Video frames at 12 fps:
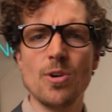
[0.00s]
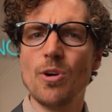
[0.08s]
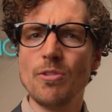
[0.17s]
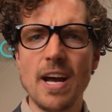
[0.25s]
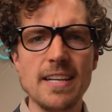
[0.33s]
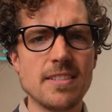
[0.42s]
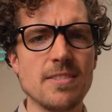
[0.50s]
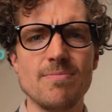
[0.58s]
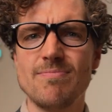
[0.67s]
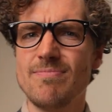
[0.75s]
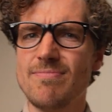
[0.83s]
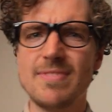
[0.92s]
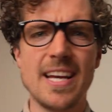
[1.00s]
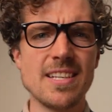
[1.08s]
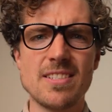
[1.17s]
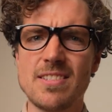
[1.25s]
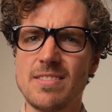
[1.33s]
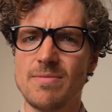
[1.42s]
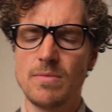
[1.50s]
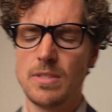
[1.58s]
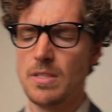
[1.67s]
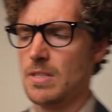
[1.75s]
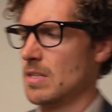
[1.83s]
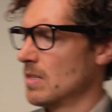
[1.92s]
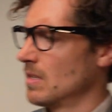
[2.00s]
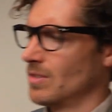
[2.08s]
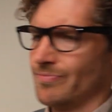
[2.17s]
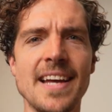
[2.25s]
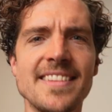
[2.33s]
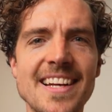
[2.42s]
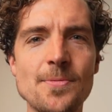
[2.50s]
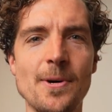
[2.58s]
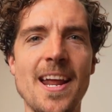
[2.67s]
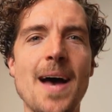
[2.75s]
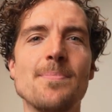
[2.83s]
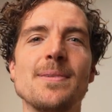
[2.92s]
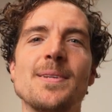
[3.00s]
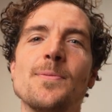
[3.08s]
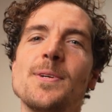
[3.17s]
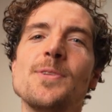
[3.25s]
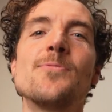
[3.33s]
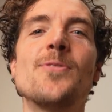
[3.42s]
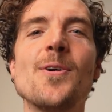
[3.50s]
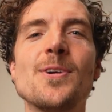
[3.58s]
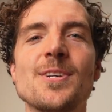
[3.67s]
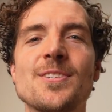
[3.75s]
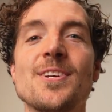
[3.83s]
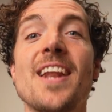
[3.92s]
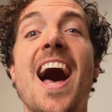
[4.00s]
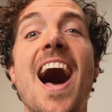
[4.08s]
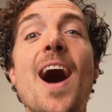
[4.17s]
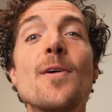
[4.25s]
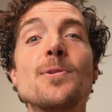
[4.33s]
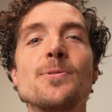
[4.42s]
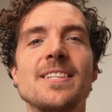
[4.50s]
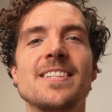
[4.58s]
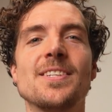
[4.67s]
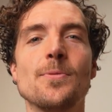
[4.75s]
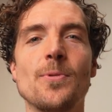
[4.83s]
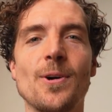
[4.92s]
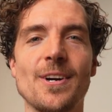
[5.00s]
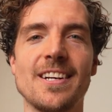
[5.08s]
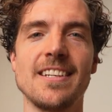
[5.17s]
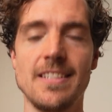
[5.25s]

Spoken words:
"All right, thanks," and move on. And that's what happened when you focus on how you did the work.